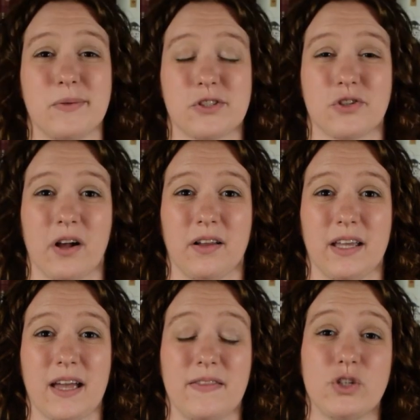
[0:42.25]
was
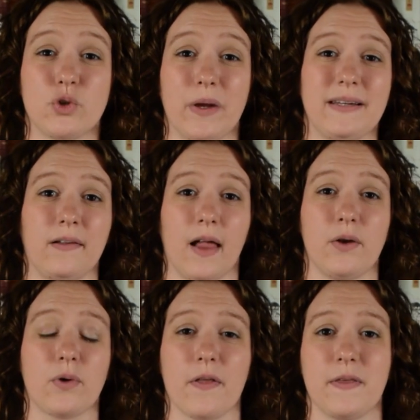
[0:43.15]
struggling, and they joined
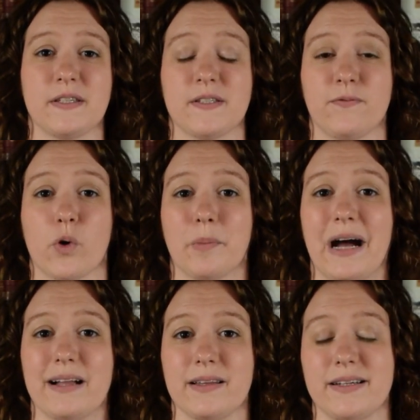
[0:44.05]
Glenrothes to form
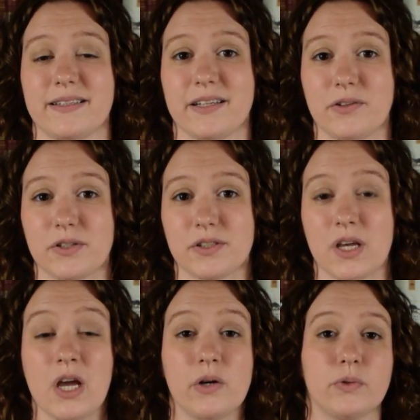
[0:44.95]
Highland Distillers,
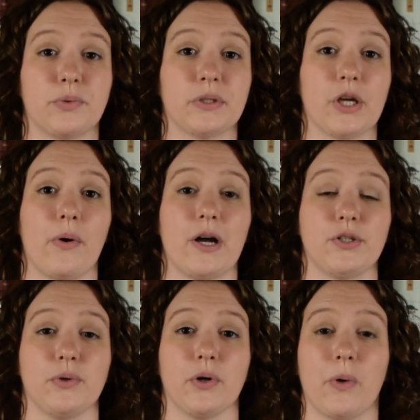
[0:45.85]
which would go on
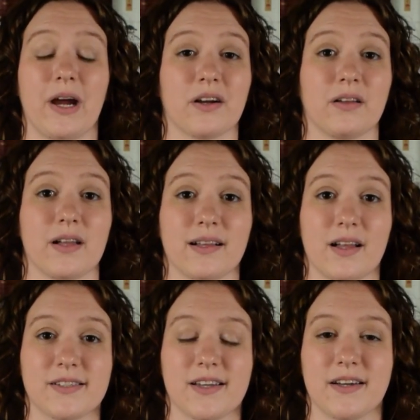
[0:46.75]
to acquire
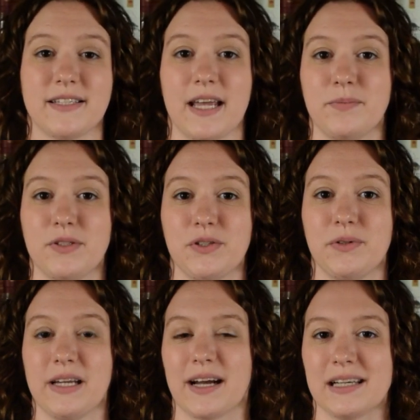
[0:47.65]
Glenglassaugh,
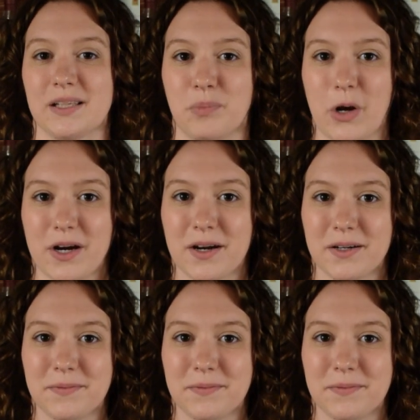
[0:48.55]
Tamdhu, and Highland Park.